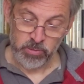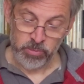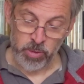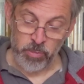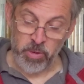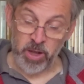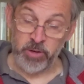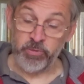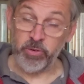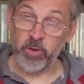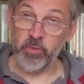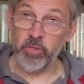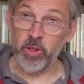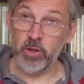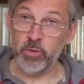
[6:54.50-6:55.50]
but mindful
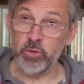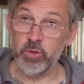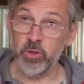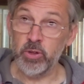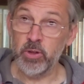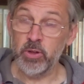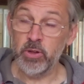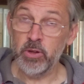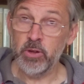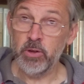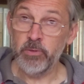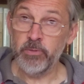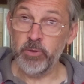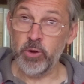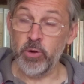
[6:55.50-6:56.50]
of those
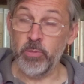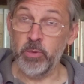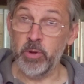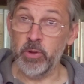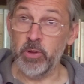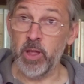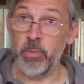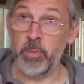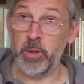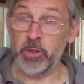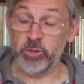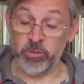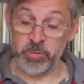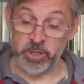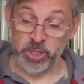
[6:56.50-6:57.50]
for whom their
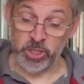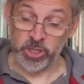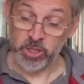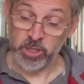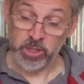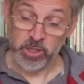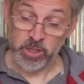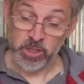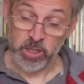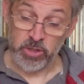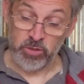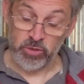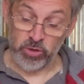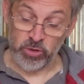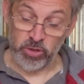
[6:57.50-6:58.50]
pilgrimage
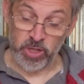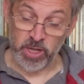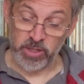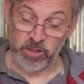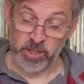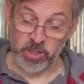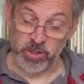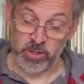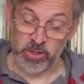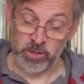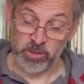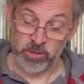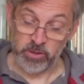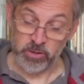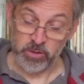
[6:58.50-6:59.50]
is not yet ended.